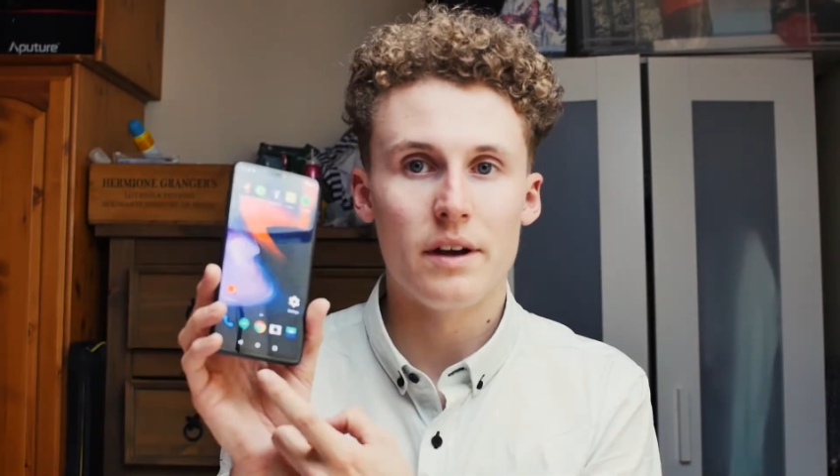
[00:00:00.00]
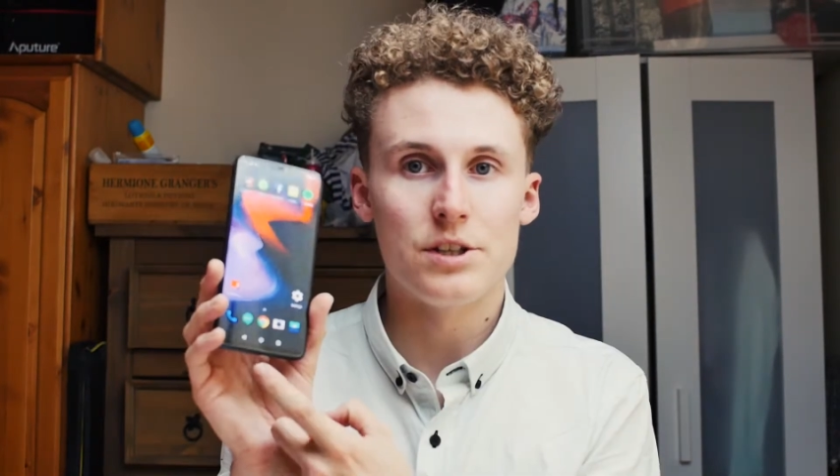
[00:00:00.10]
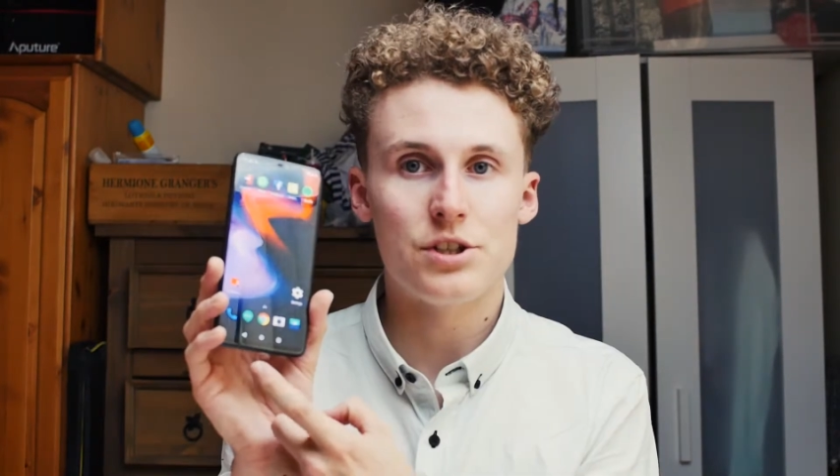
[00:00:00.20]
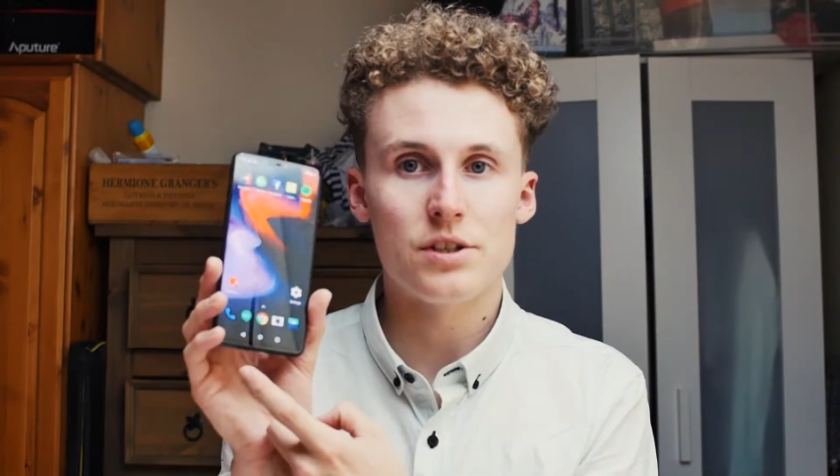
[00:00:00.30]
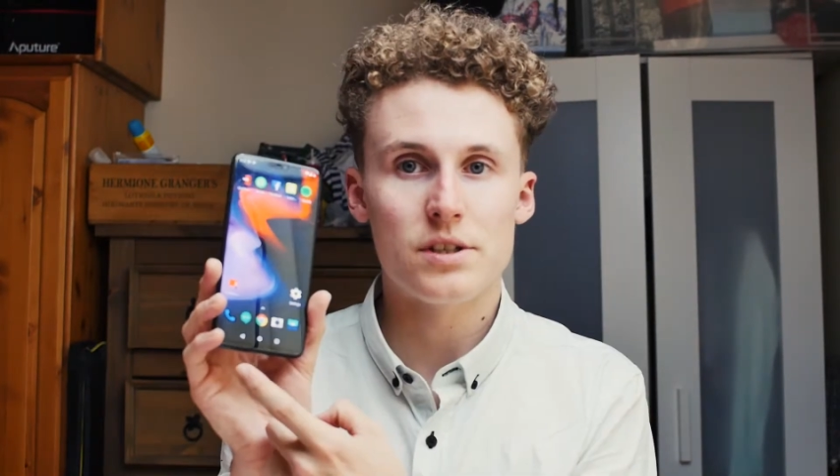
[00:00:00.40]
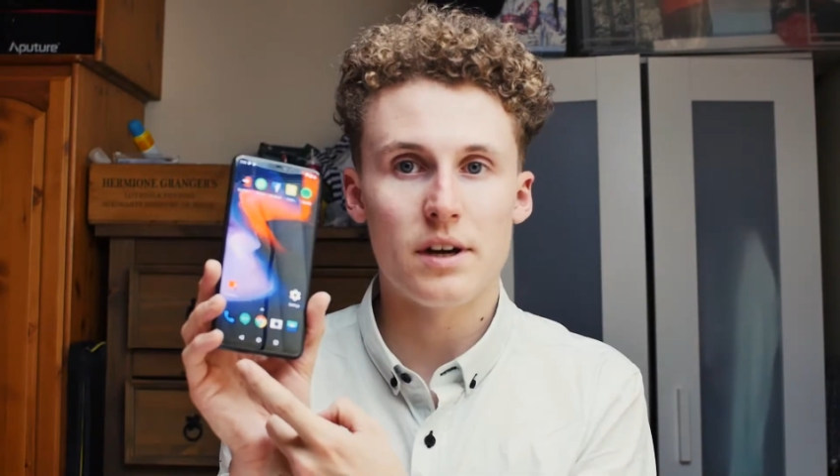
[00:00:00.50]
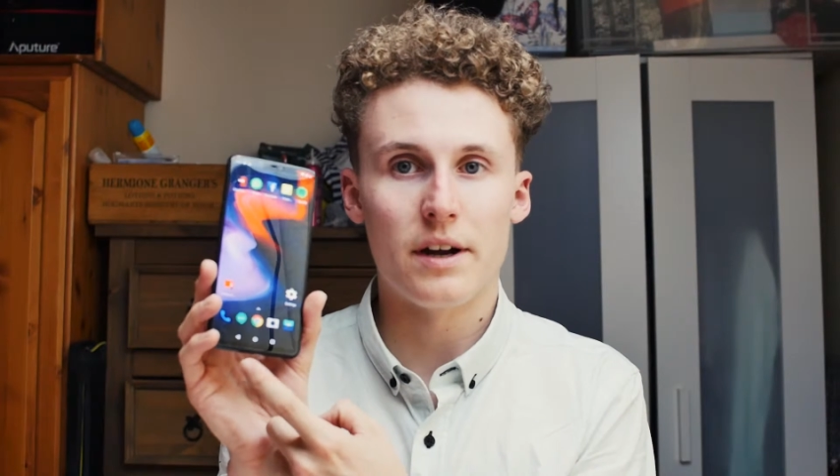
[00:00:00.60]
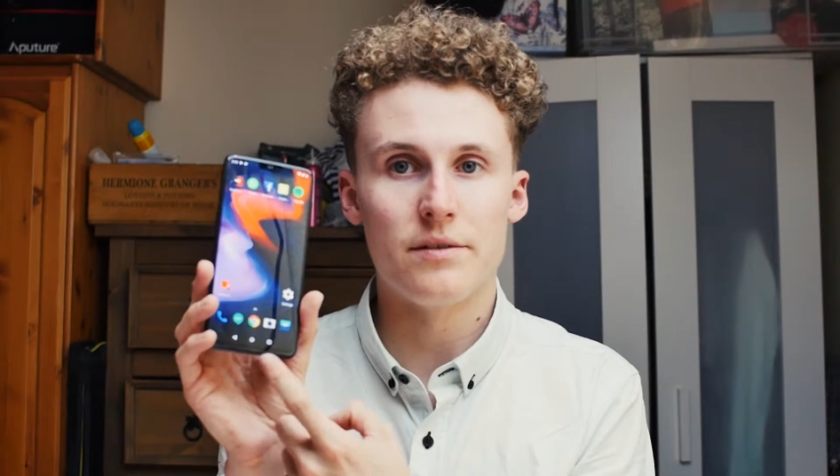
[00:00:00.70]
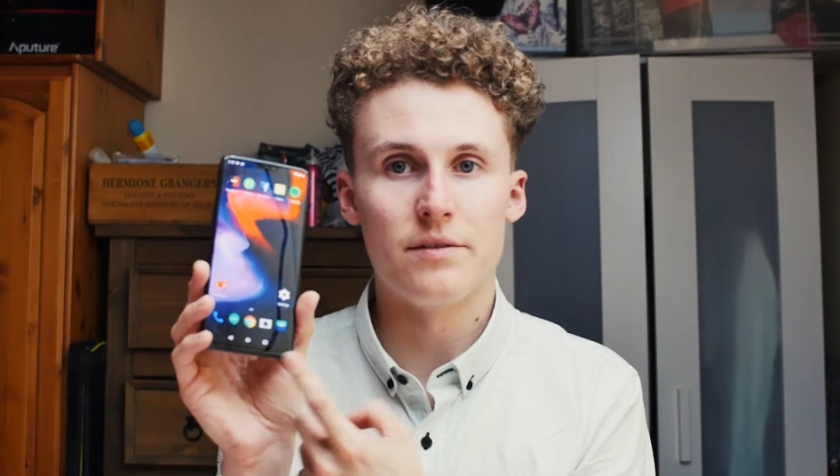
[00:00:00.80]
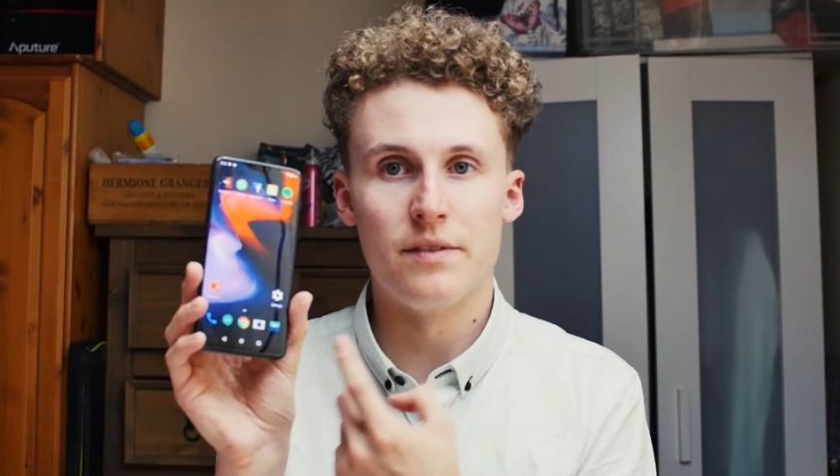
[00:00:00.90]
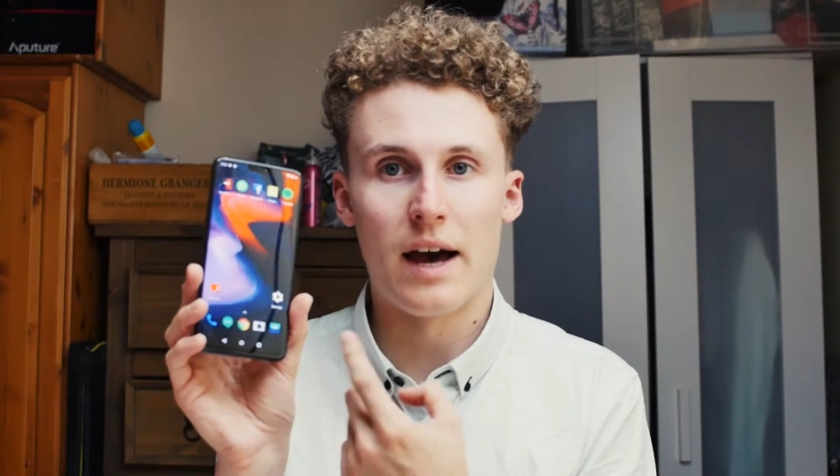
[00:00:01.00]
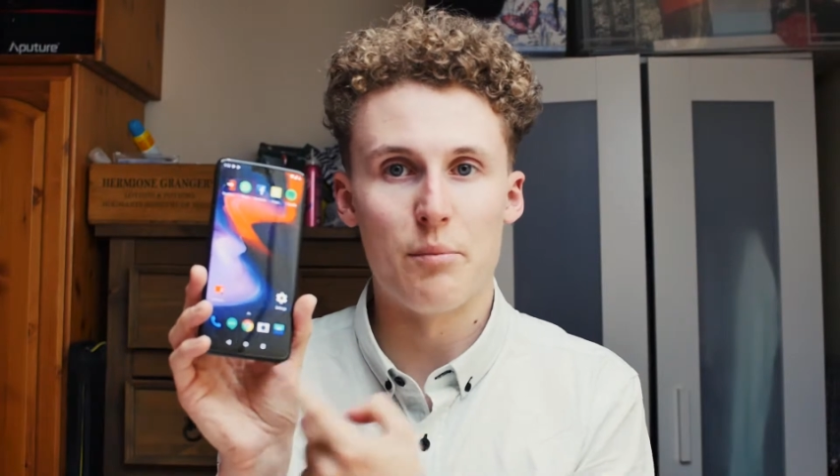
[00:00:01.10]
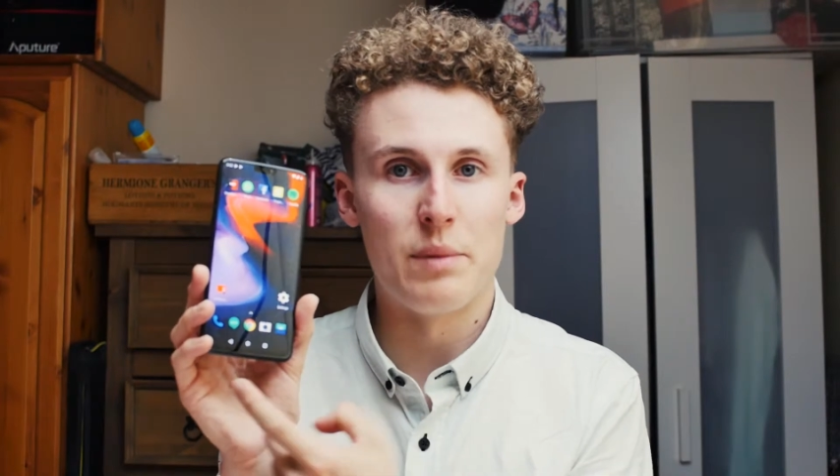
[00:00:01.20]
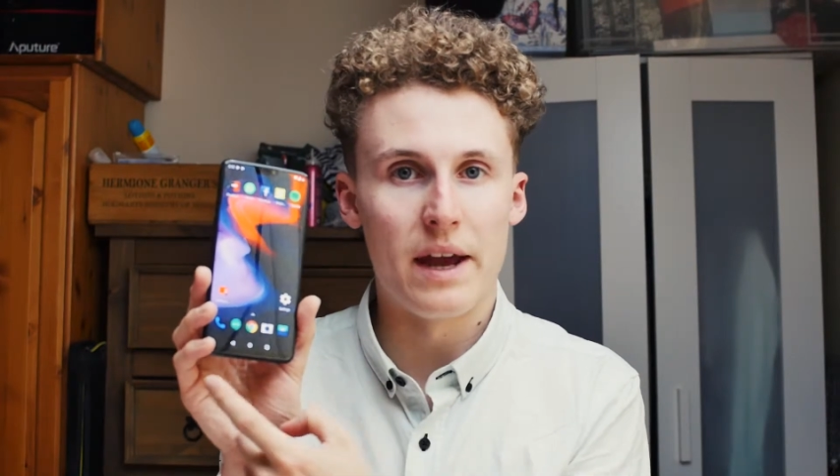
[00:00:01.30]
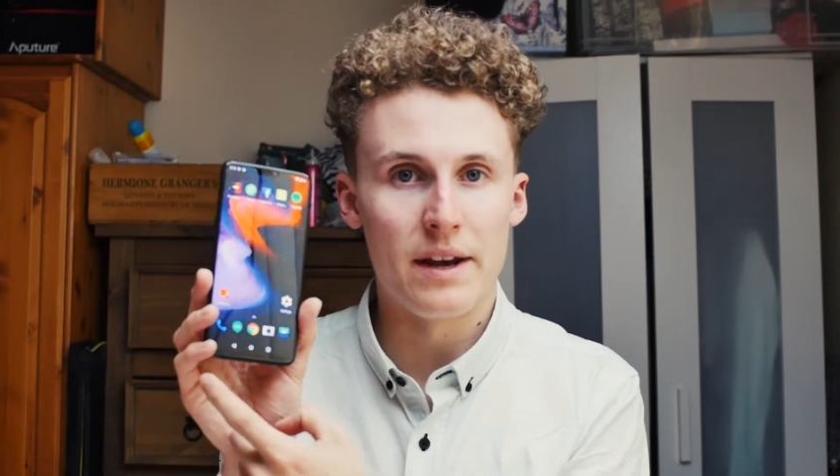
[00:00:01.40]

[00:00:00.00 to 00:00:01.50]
It's just kind of that bit